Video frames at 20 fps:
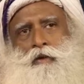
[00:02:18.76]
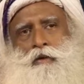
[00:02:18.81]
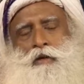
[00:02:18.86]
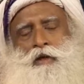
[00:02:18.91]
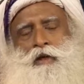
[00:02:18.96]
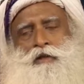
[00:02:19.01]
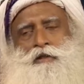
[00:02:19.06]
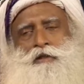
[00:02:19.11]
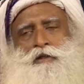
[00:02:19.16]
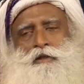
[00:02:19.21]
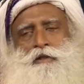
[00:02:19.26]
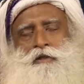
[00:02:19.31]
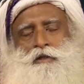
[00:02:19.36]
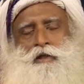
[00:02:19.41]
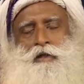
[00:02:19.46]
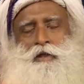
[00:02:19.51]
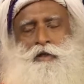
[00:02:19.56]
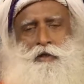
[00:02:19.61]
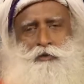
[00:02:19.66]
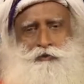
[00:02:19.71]
nation
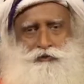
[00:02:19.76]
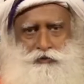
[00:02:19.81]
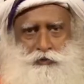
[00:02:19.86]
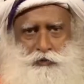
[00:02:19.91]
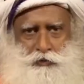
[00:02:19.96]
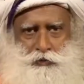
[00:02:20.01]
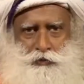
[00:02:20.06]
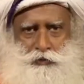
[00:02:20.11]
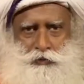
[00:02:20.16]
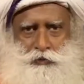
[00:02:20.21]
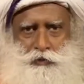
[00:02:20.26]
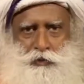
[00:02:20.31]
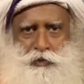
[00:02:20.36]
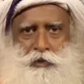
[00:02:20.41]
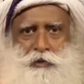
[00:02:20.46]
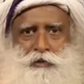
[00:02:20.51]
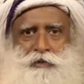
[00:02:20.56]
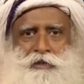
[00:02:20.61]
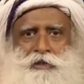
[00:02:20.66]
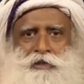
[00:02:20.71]
can afford to
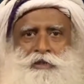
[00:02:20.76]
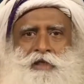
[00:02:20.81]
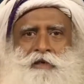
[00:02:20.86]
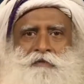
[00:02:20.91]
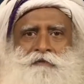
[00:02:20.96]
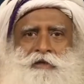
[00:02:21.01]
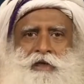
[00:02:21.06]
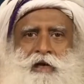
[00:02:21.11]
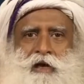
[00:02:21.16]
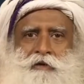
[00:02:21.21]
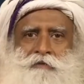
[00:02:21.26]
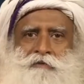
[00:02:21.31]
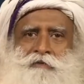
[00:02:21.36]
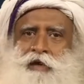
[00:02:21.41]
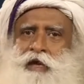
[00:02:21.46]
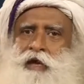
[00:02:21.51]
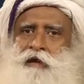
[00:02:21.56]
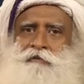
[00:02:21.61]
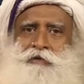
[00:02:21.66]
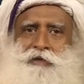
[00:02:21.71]
close itself down
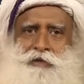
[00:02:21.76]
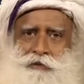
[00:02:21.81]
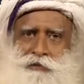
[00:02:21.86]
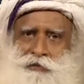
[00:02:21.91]
forever,